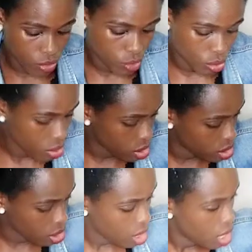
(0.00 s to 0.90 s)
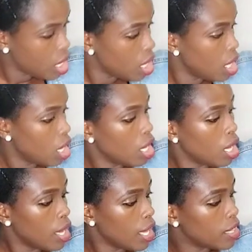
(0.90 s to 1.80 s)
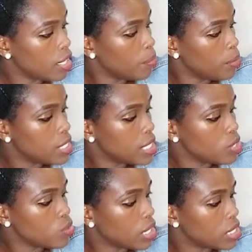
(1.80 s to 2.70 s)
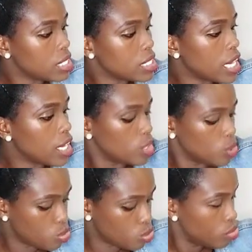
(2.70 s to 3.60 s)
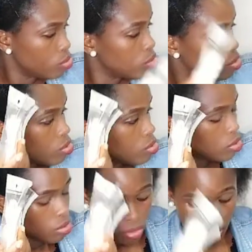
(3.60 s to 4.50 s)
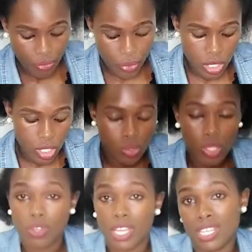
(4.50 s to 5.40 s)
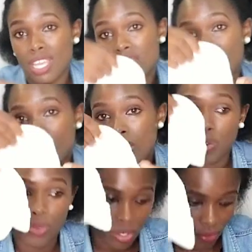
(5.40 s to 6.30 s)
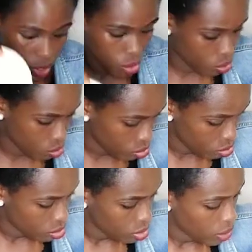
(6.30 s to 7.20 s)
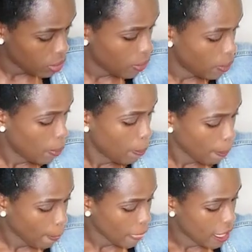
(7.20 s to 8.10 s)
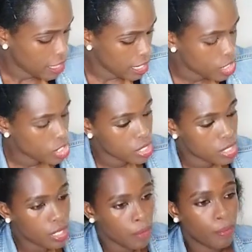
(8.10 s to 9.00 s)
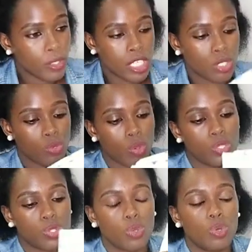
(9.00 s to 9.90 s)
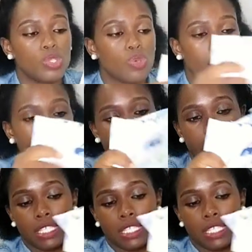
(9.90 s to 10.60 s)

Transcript: of socks. And then mittens, you can just carry 2. For this one, you can carry 1 or even 2. Then it is important to also have